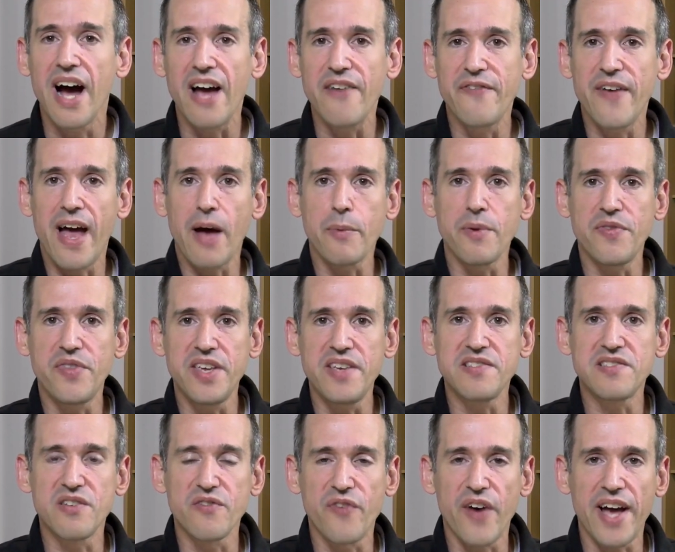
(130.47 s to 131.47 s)
I found with
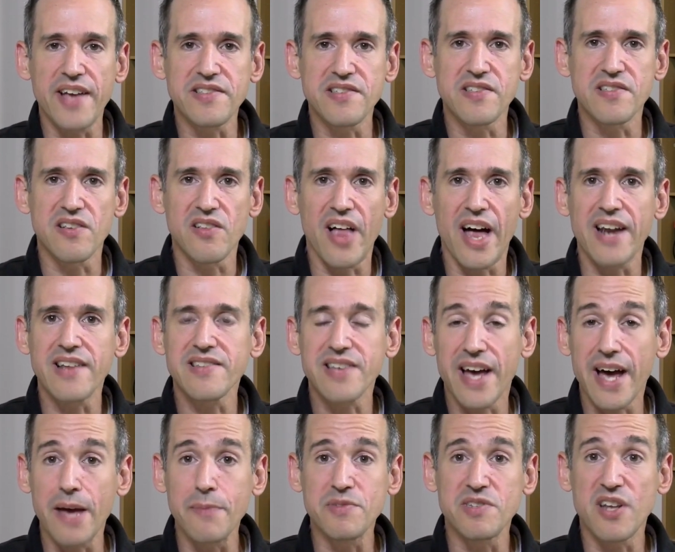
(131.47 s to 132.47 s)
these devices, a lot of
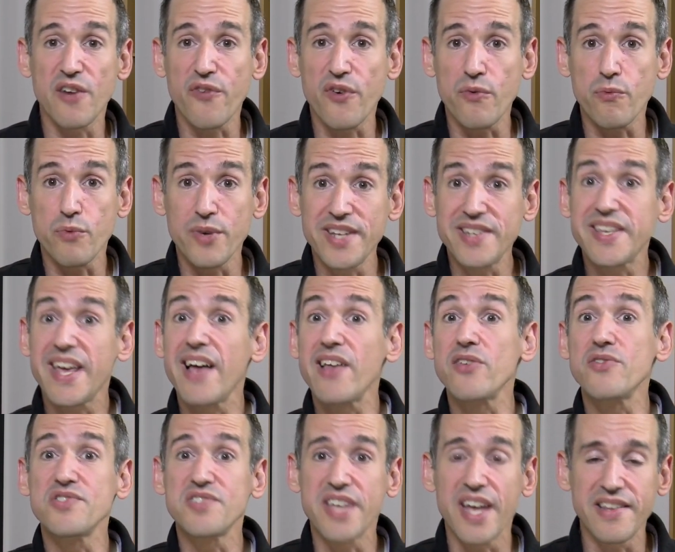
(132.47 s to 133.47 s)
times different
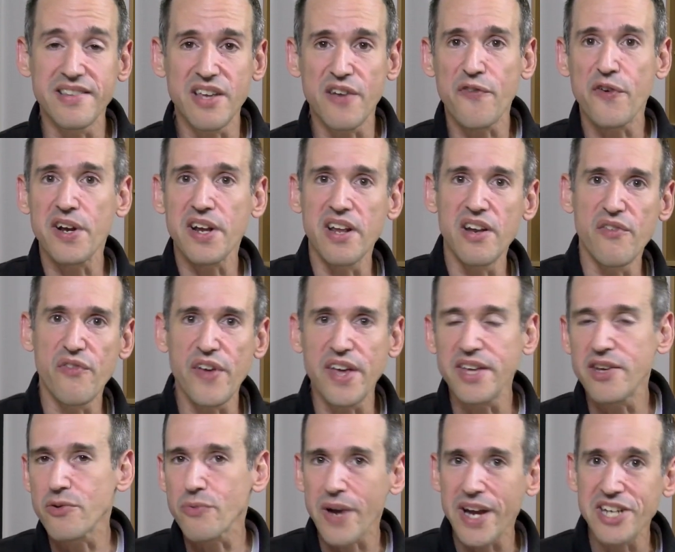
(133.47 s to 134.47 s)
retailers get different
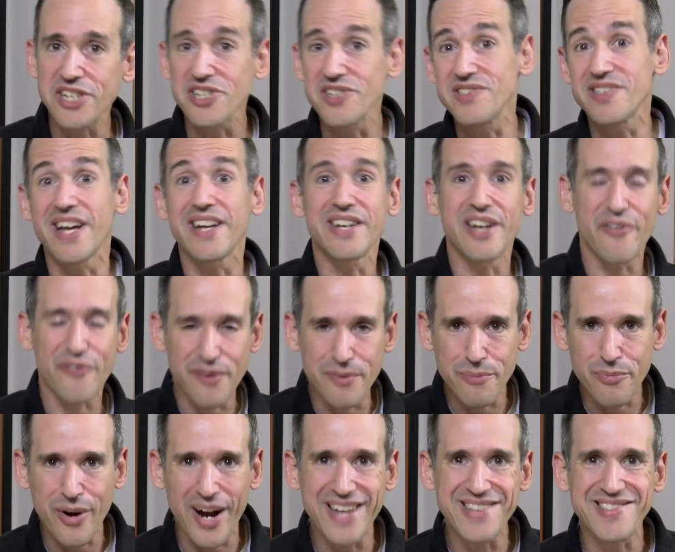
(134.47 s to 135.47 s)
configurations at
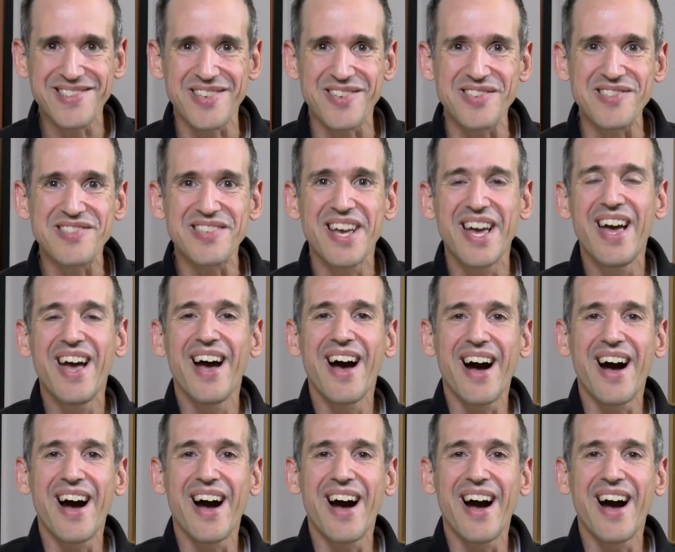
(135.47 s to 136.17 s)
different prices.